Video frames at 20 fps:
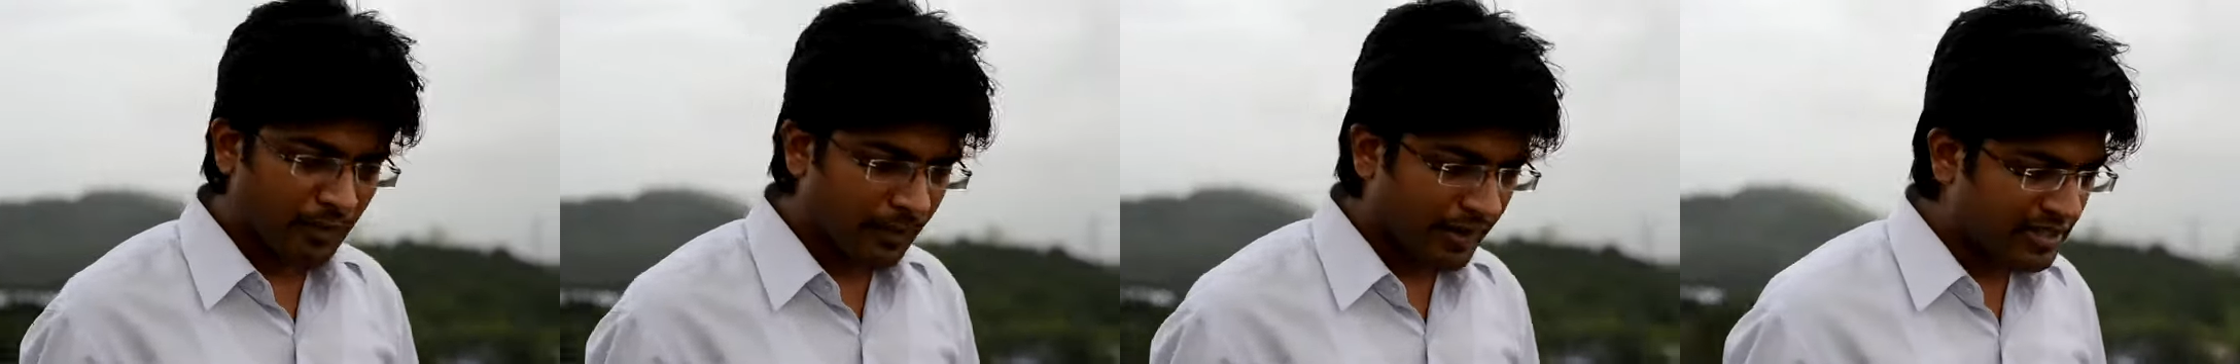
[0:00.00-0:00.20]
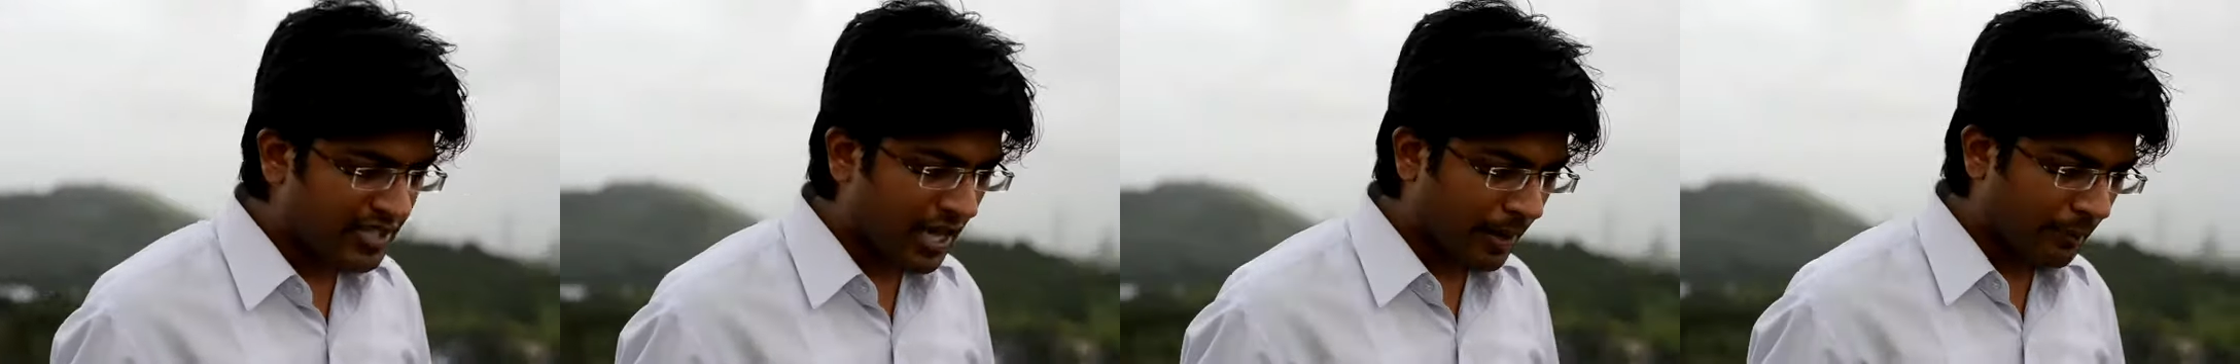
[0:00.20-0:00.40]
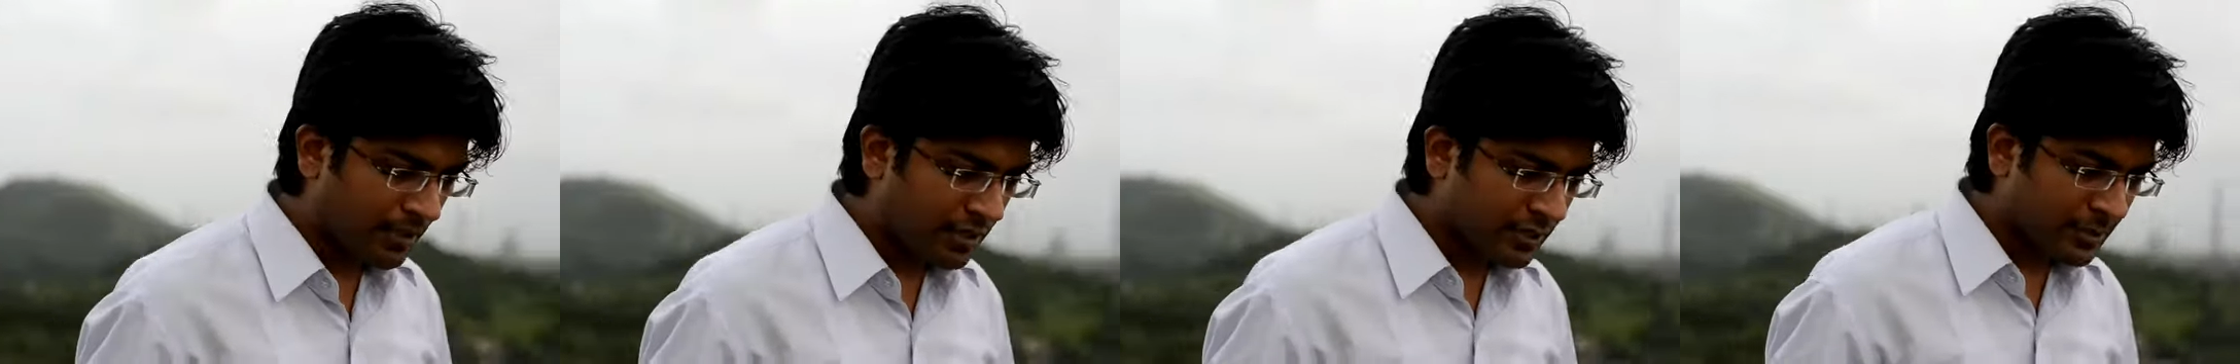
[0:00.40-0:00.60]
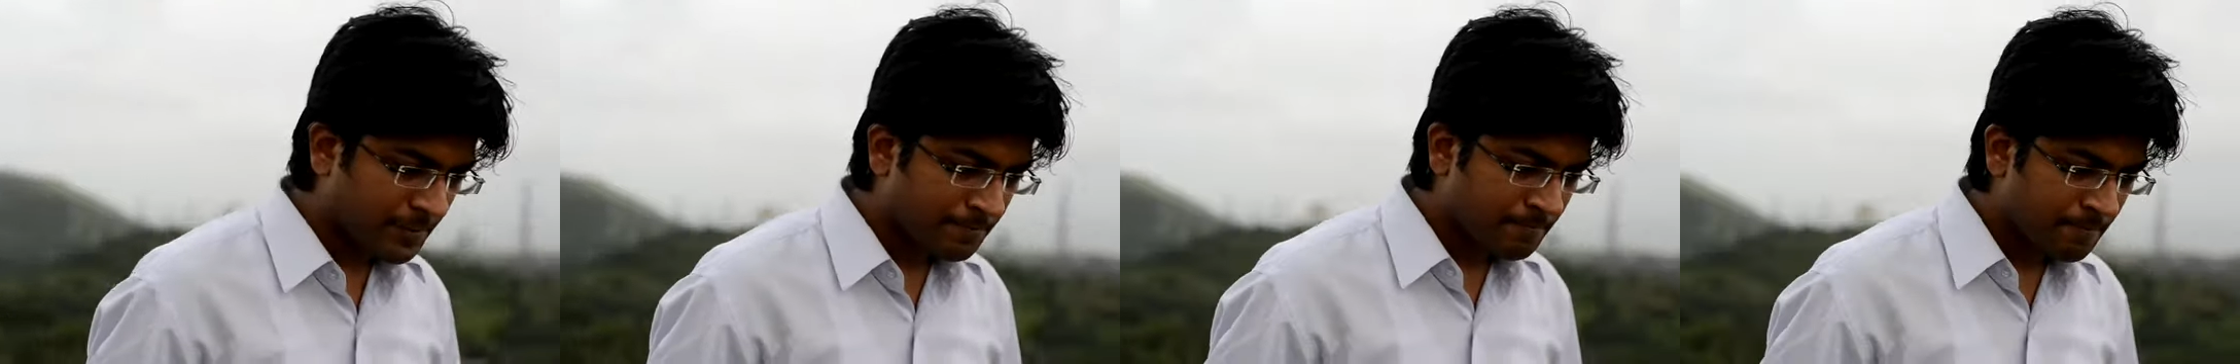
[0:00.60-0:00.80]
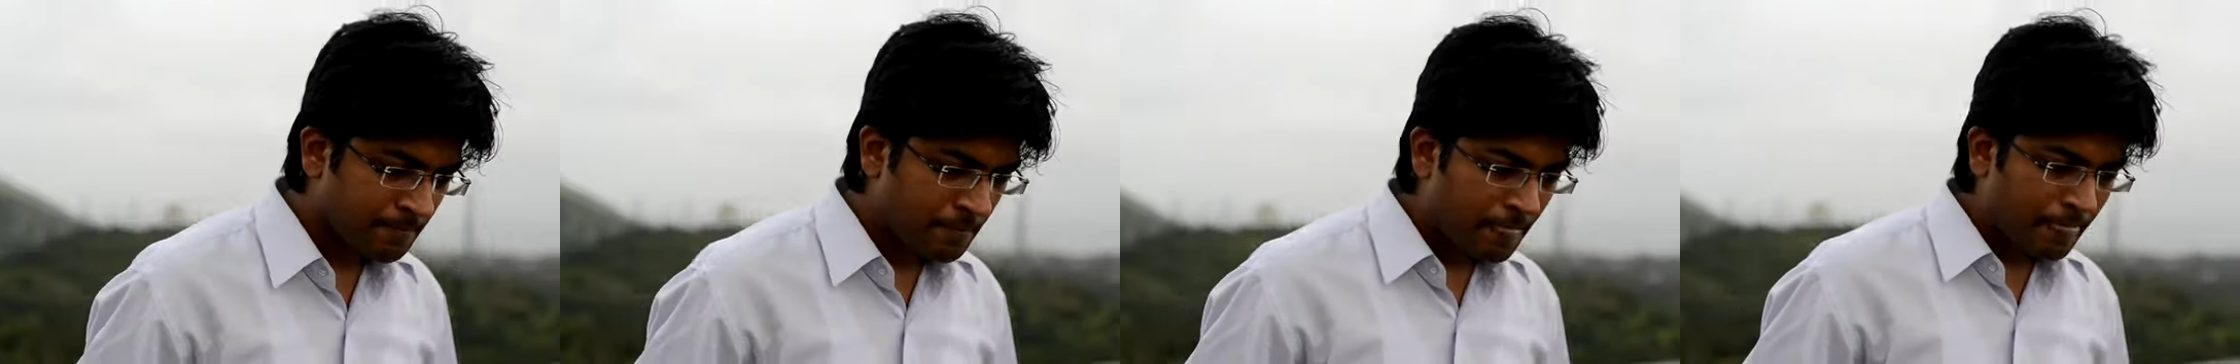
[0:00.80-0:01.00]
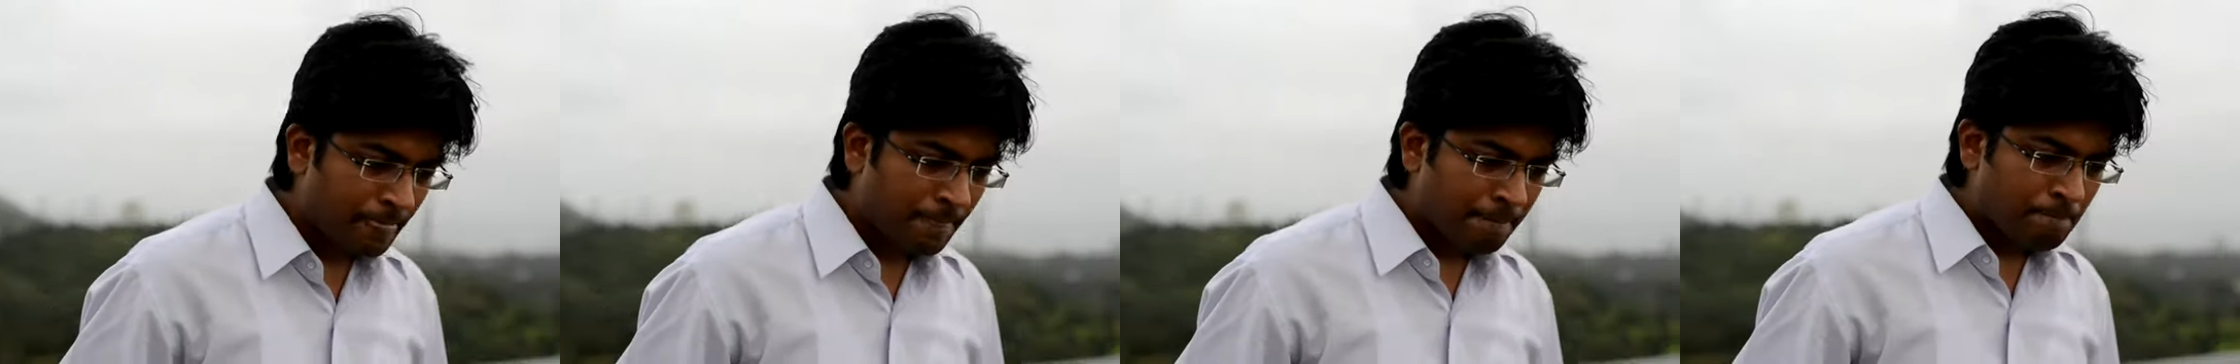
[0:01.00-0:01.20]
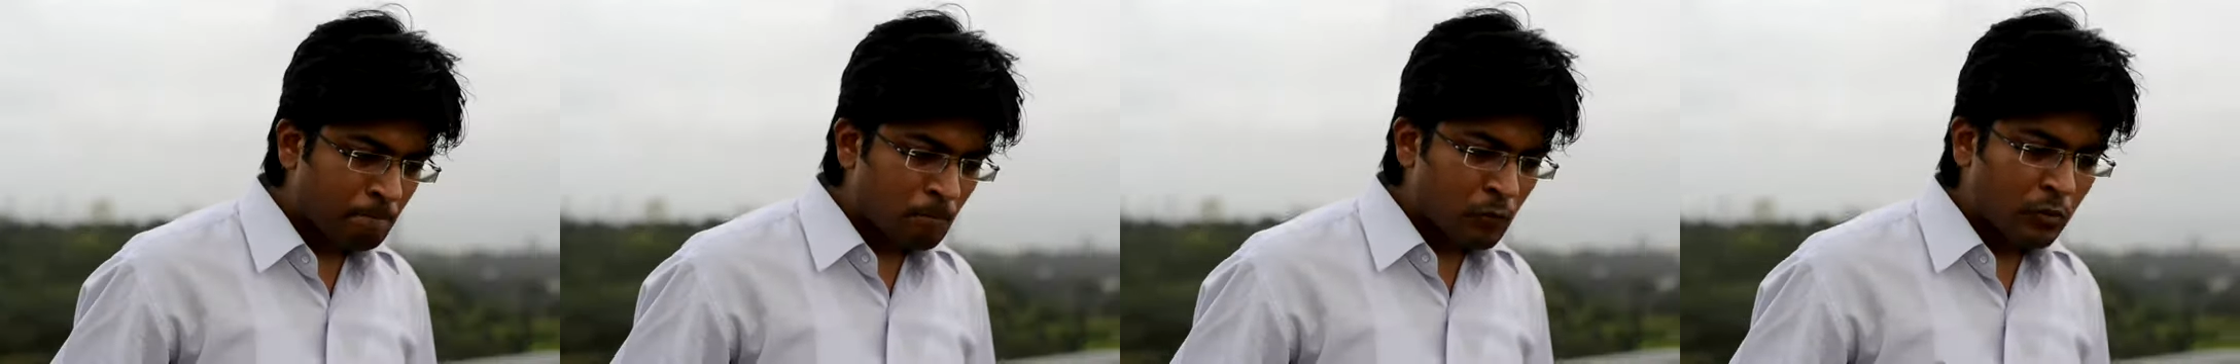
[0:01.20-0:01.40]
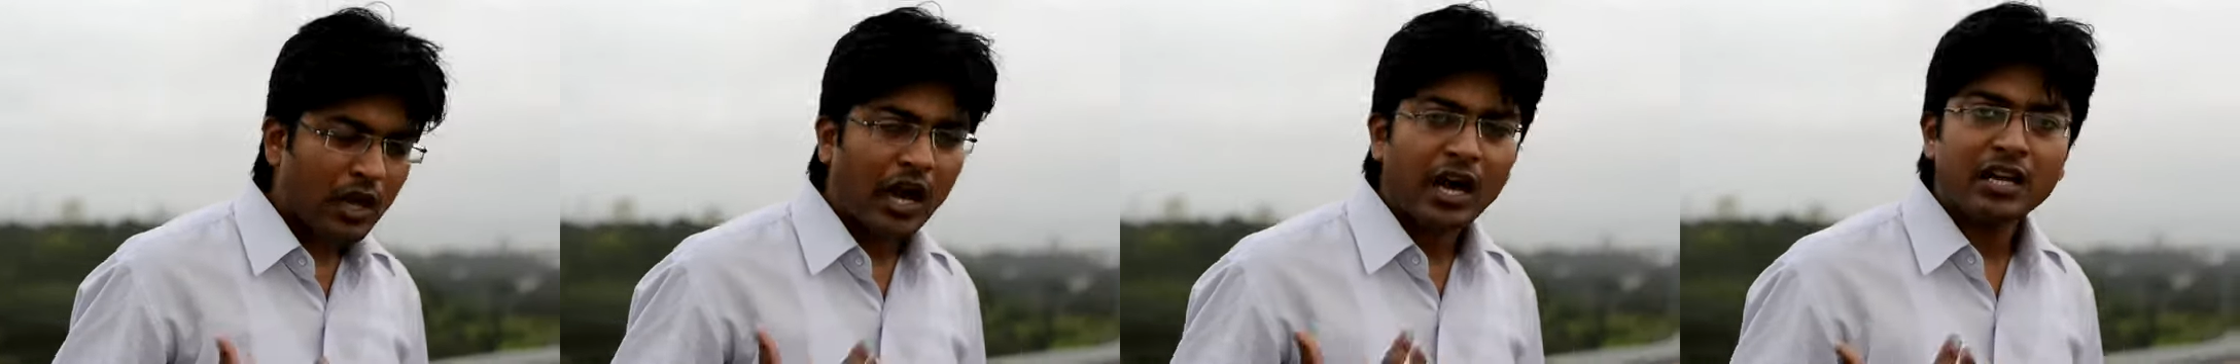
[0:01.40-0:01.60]
examples.
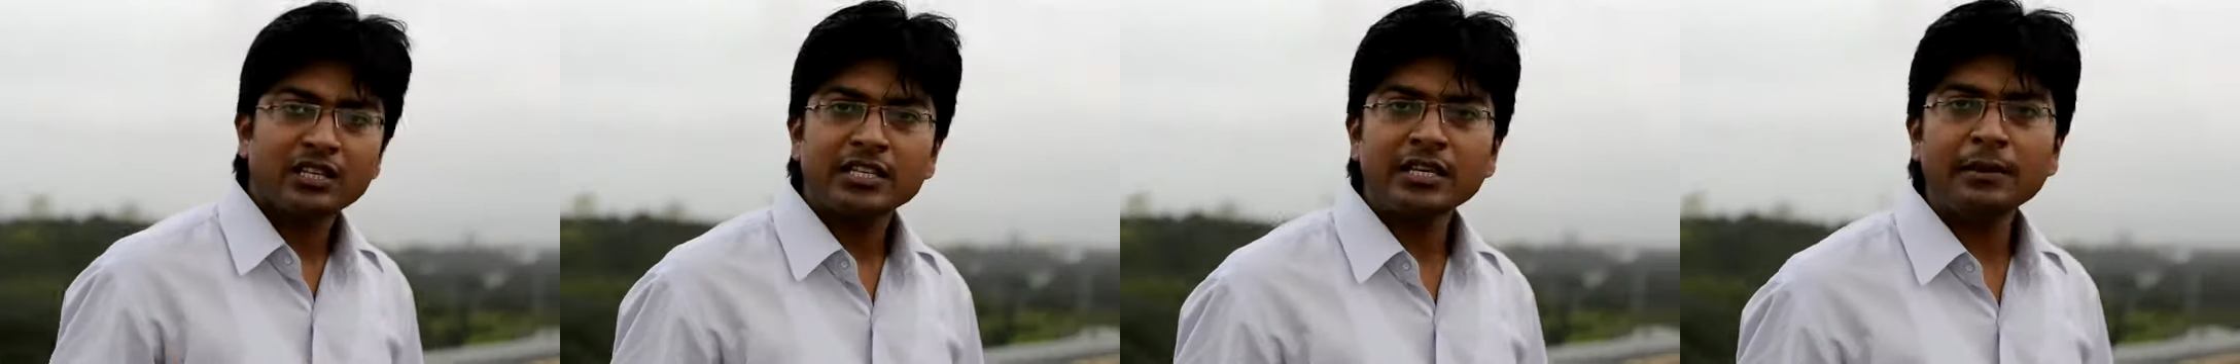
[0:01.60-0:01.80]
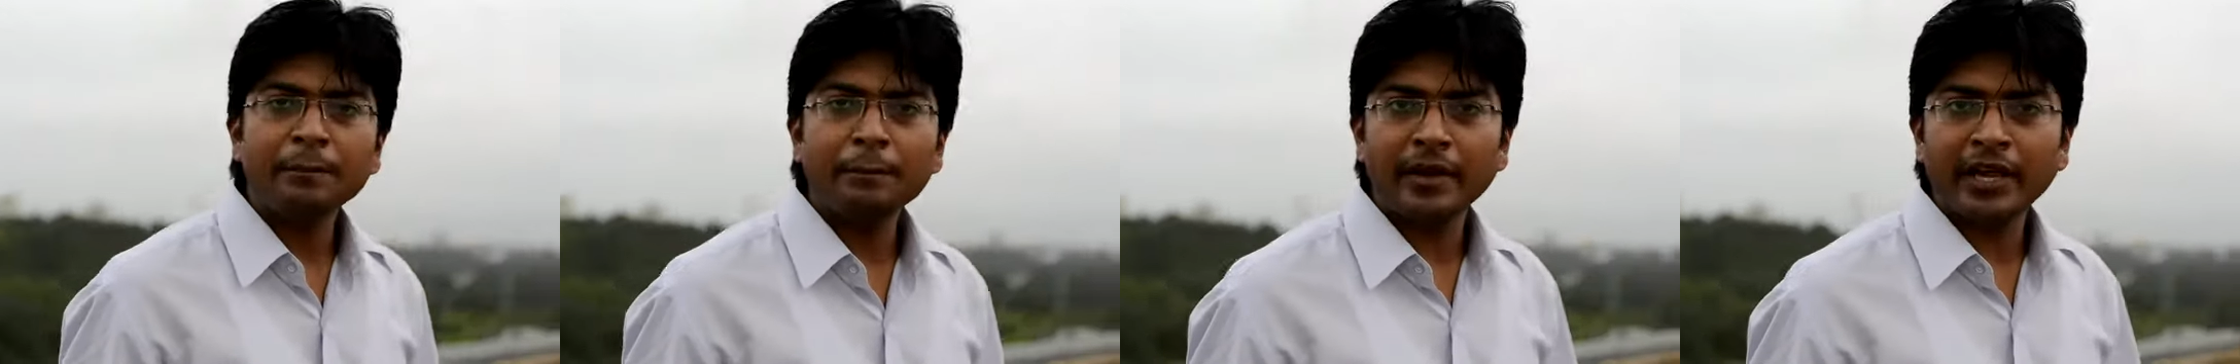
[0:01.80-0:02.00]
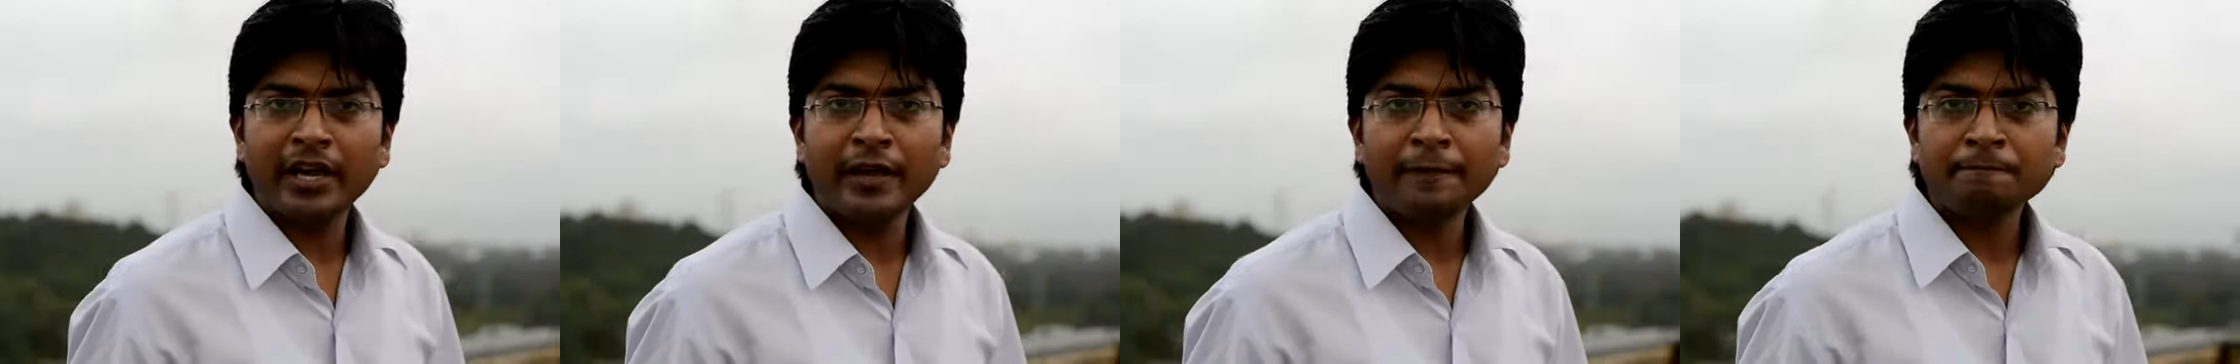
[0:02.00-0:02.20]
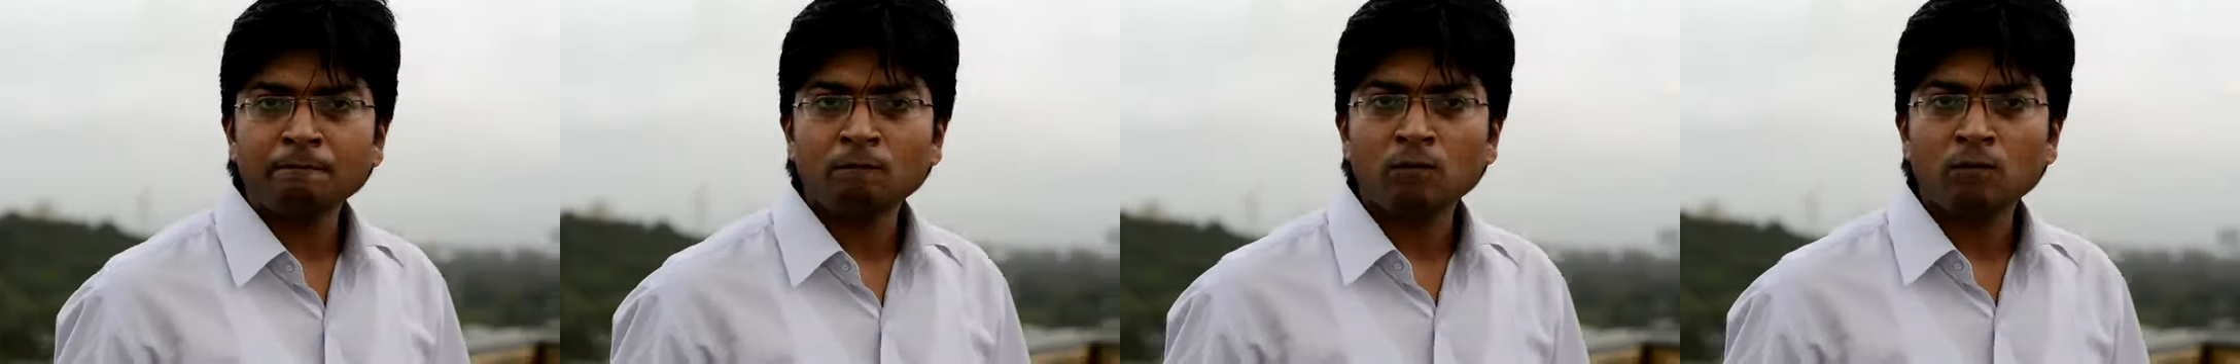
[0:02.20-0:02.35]
A team player